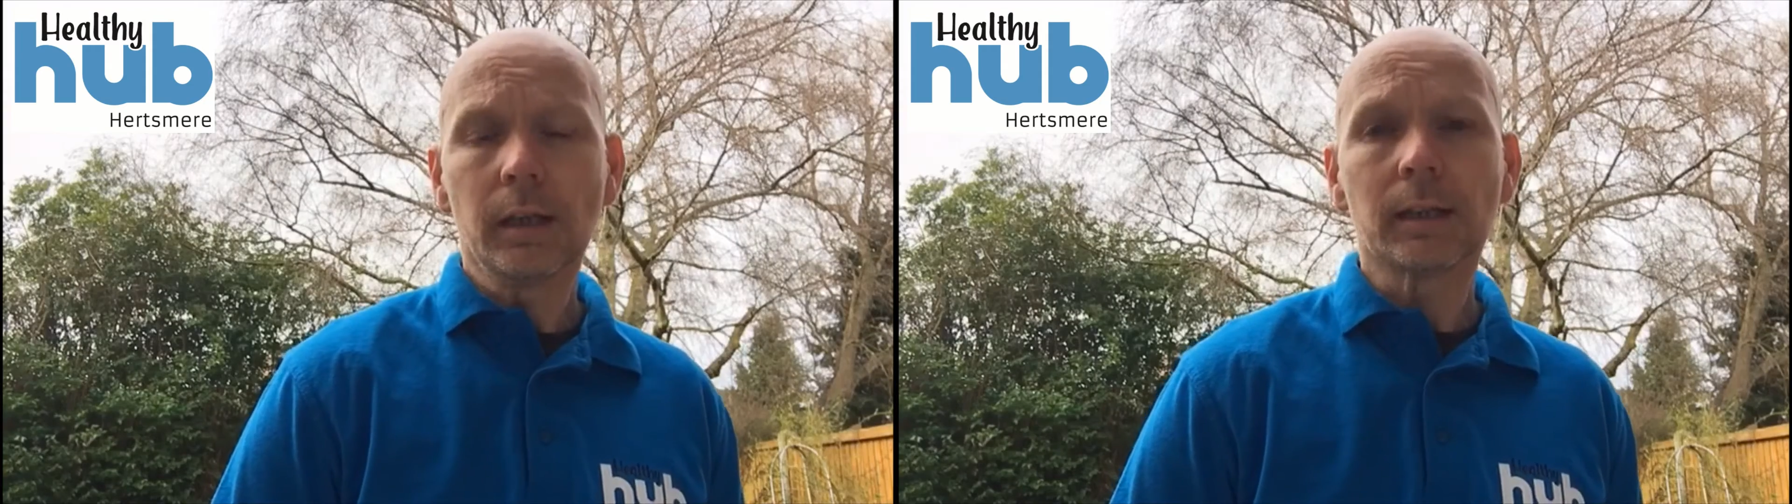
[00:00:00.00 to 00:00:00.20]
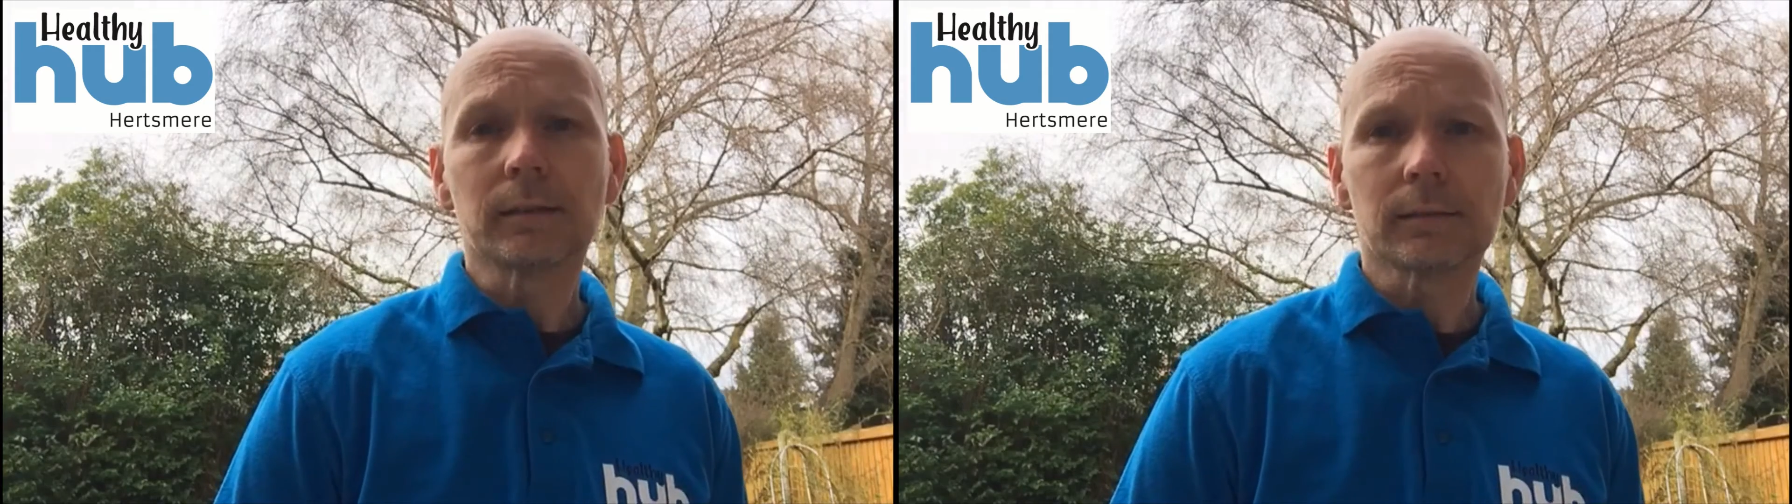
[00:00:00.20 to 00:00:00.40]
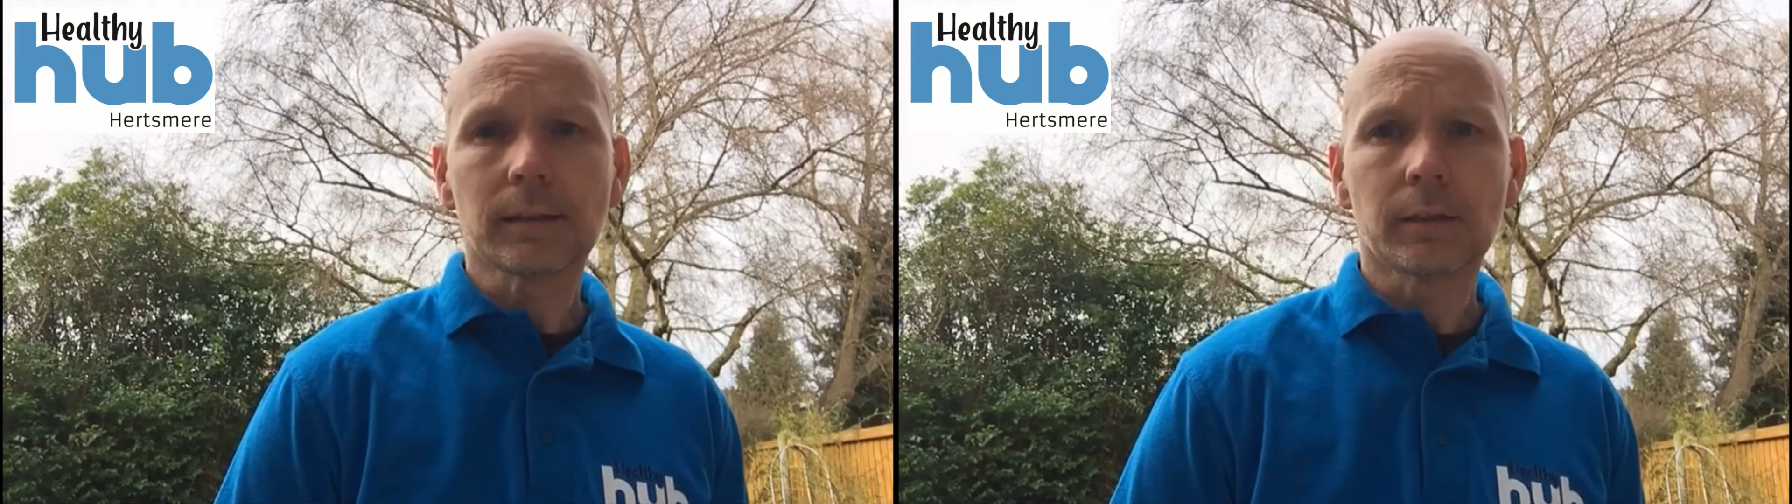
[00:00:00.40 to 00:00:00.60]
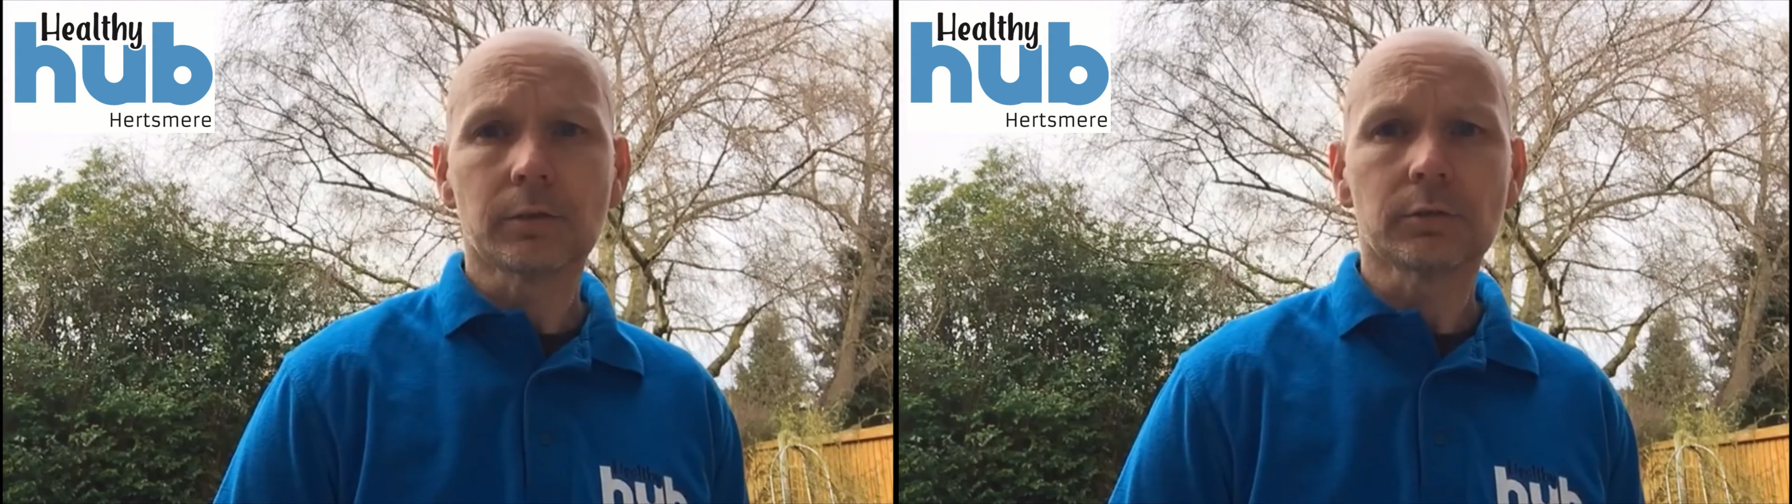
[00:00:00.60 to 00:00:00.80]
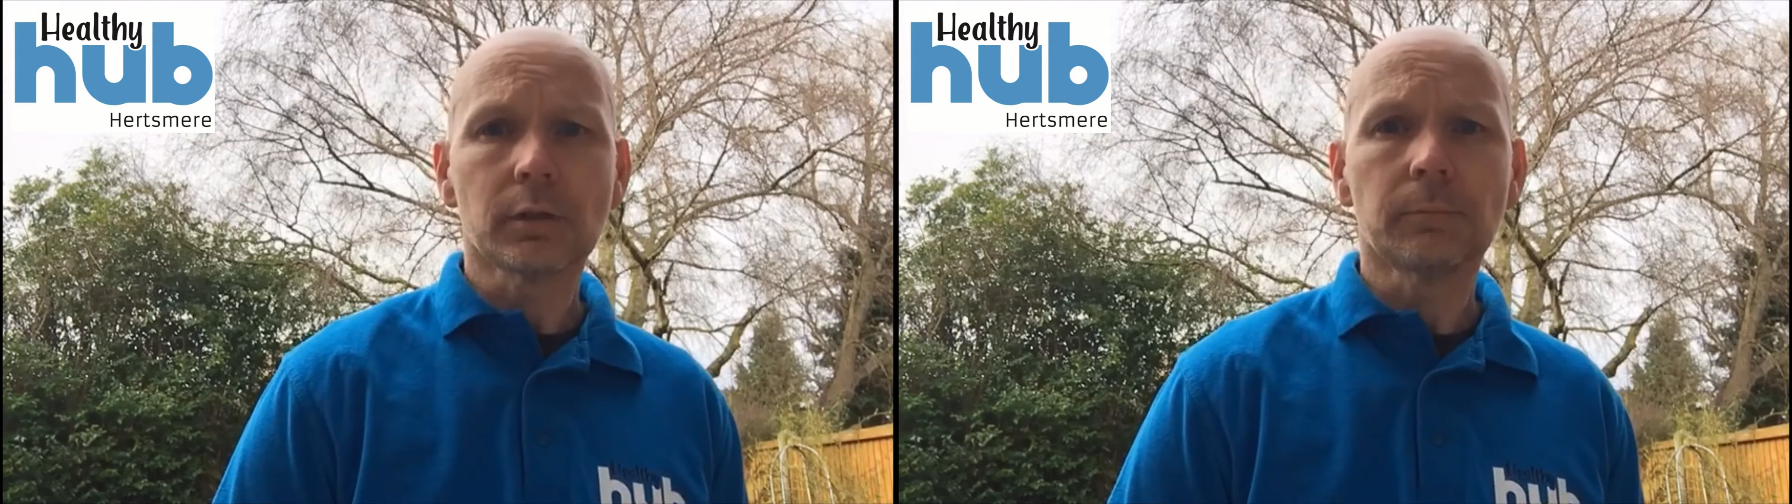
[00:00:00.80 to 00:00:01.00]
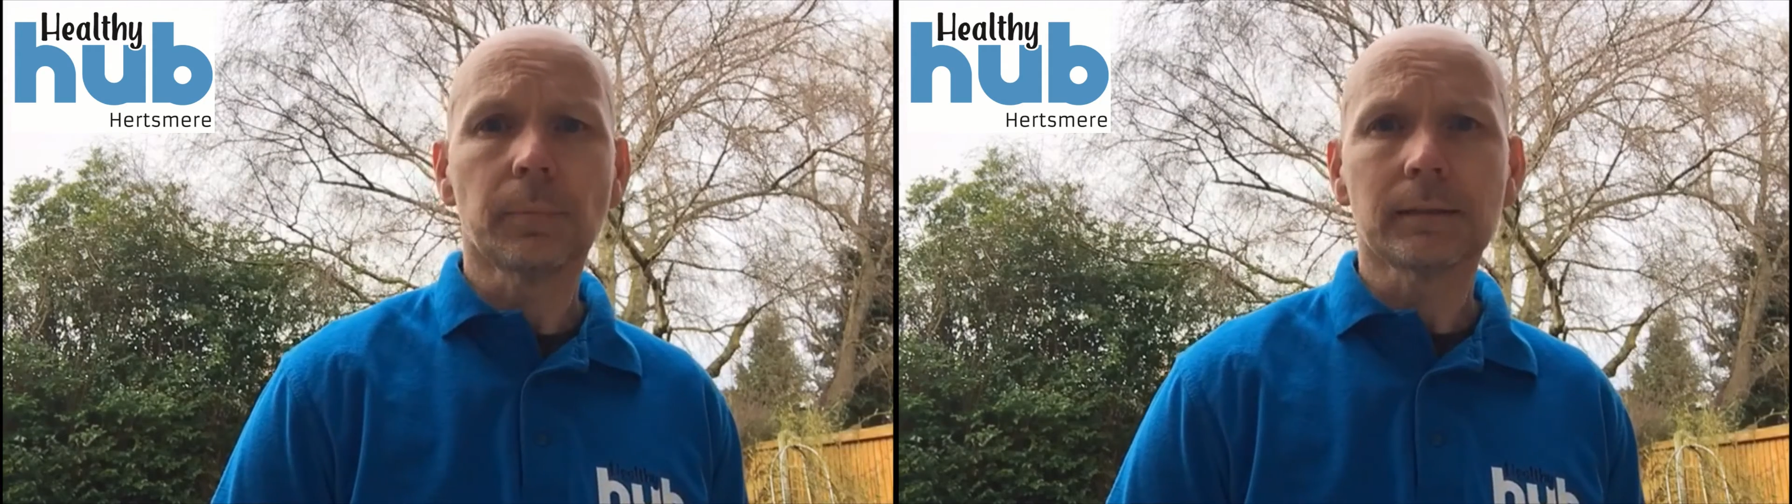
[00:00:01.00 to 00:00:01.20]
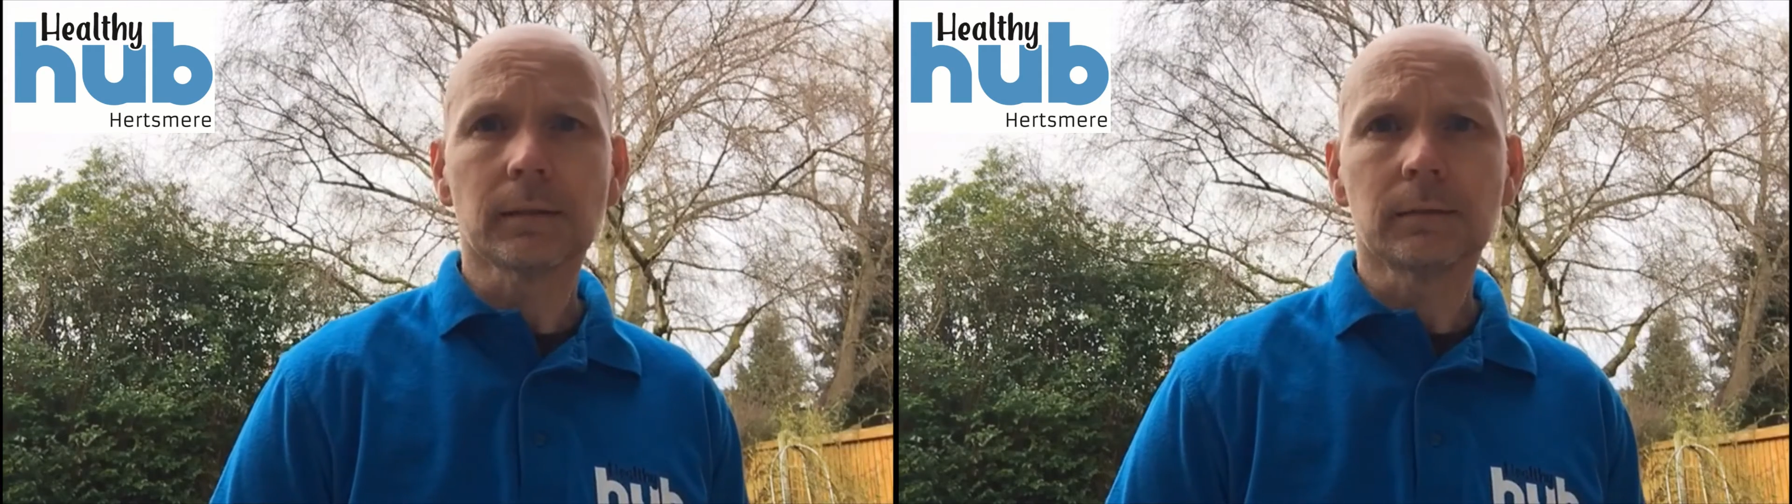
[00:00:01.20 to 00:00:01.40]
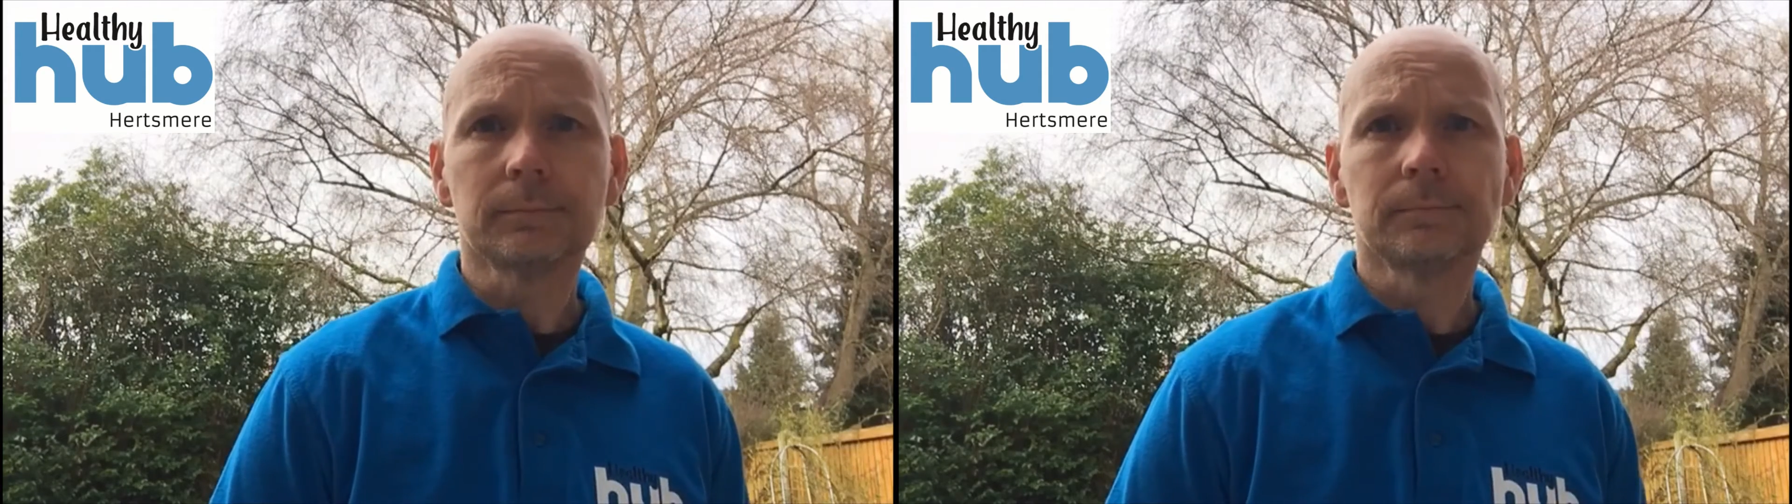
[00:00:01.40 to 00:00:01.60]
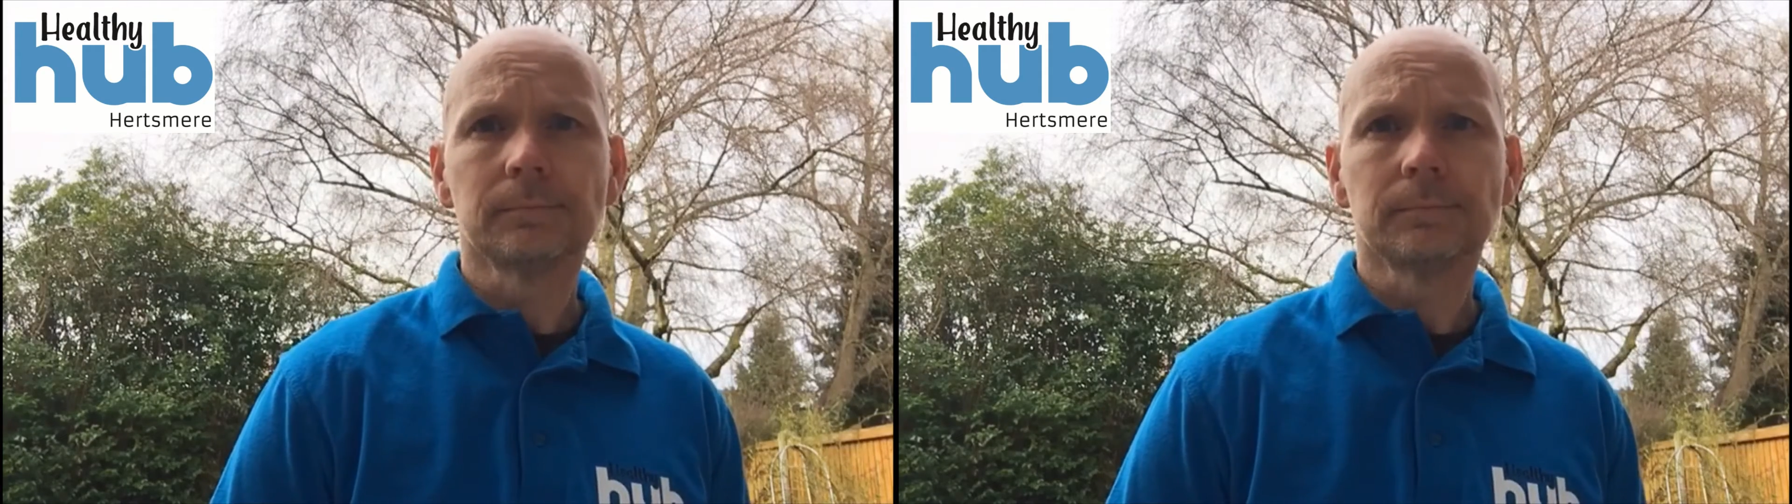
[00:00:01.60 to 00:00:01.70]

and understand yourself better.